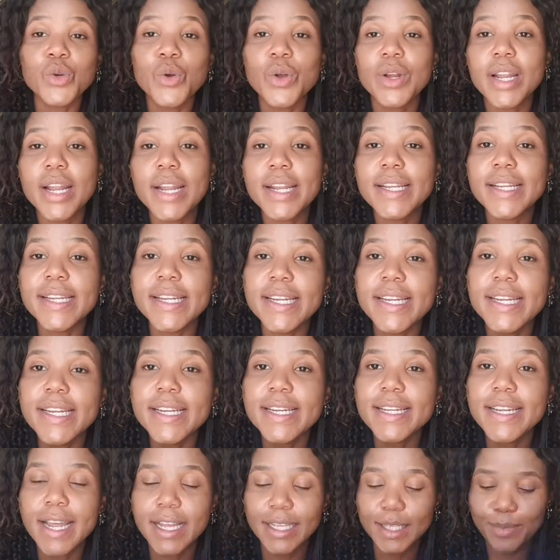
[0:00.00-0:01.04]
you're gonna
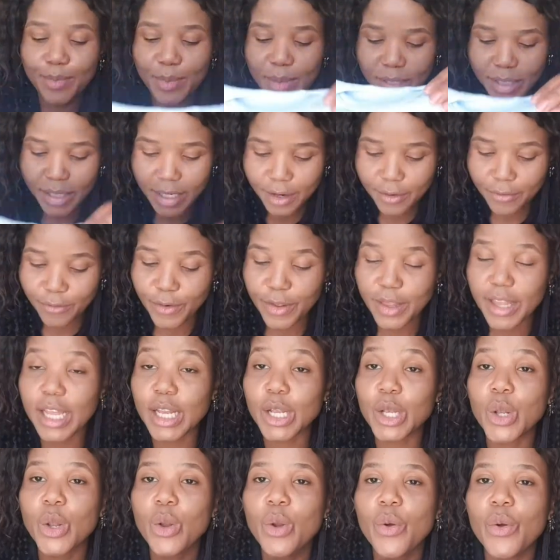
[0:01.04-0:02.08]
need, especially for
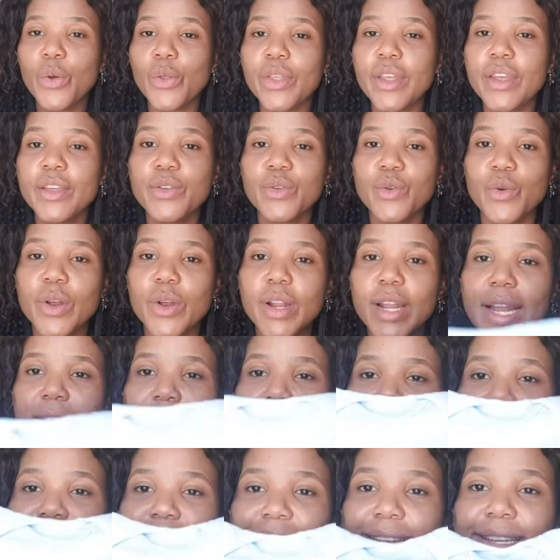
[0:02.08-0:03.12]
their clothing, you're gonna
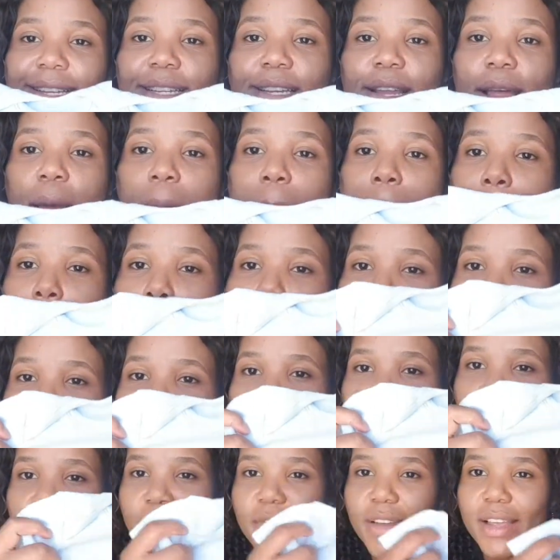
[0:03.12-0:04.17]
need
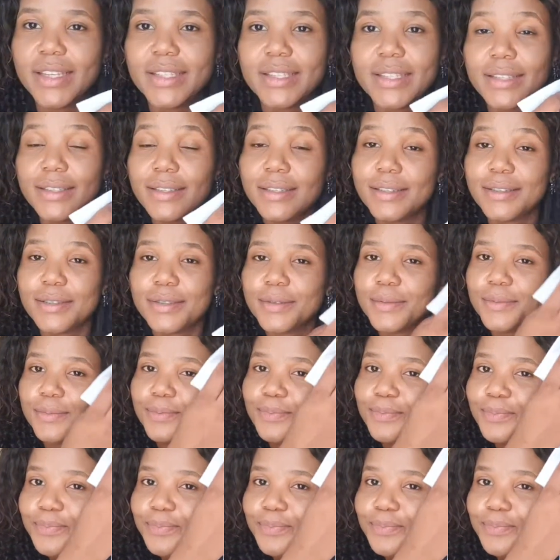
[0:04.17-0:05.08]
baby vests.